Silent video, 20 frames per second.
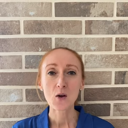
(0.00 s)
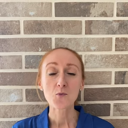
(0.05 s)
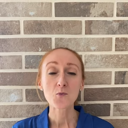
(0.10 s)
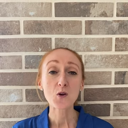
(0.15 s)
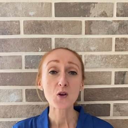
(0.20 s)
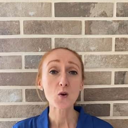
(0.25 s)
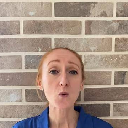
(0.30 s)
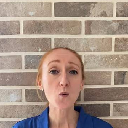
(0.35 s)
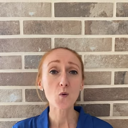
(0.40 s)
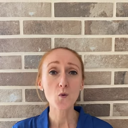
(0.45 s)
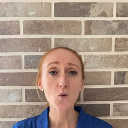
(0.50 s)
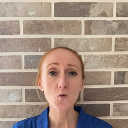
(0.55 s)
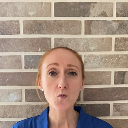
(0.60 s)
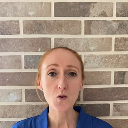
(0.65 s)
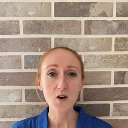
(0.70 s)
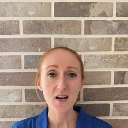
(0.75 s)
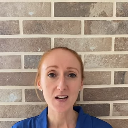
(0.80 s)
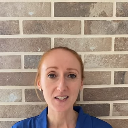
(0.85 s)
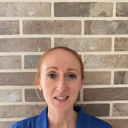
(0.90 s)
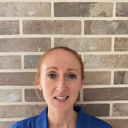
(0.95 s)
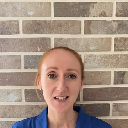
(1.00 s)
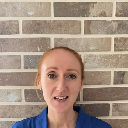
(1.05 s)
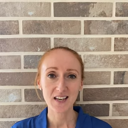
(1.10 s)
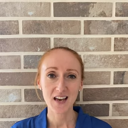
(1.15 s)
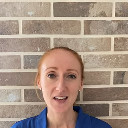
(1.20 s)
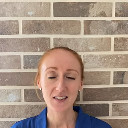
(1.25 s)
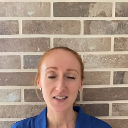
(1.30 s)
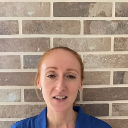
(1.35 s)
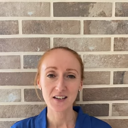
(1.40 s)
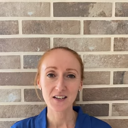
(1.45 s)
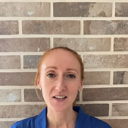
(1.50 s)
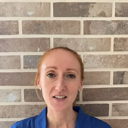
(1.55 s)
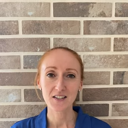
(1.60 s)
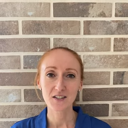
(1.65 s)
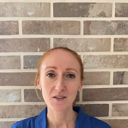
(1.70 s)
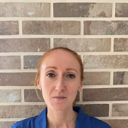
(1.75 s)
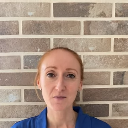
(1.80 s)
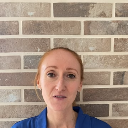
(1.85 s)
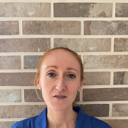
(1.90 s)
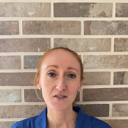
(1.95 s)
We all work together
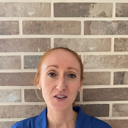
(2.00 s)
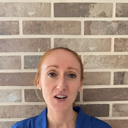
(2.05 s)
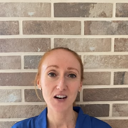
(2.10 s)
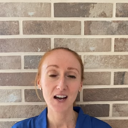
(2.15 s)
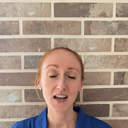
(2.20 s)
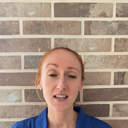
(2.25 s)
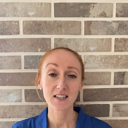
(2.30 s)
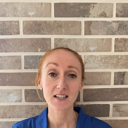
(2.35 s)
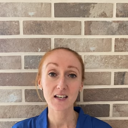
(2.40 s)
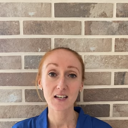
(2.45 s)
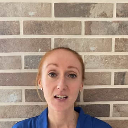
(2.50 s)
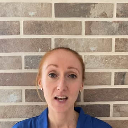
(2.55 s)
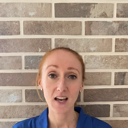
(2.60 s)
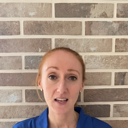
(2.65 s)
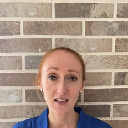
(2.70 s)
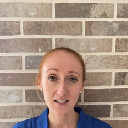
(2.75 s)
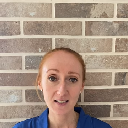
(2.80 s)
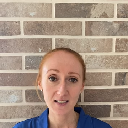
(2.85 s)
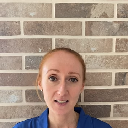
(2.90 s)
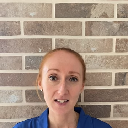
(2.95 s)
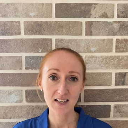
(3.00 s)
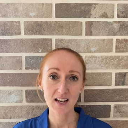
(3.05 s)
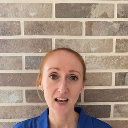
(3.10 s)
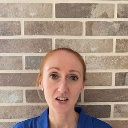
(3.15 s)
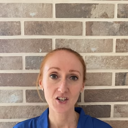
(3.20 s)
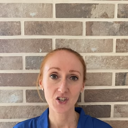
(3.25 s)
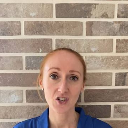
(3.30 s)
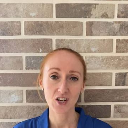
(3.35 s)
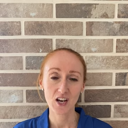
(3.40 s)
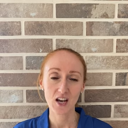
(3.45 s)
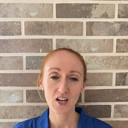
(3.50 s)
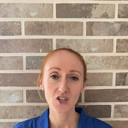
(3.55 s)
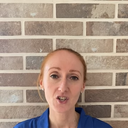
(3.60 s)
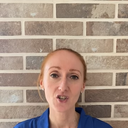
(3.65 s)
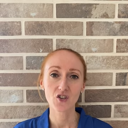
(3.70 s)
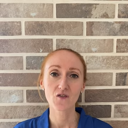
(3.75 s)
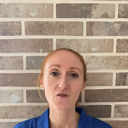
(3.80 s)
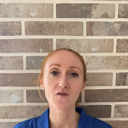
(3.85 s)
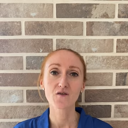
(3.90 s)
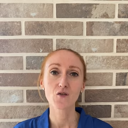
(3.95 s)
to provide an excellent
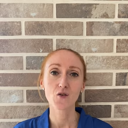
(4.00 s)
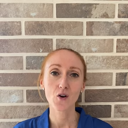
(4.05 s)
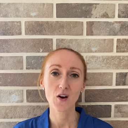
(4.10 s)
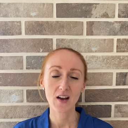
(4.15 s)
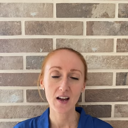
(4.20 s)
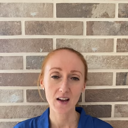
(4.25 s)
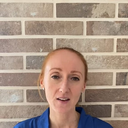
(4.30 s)
education for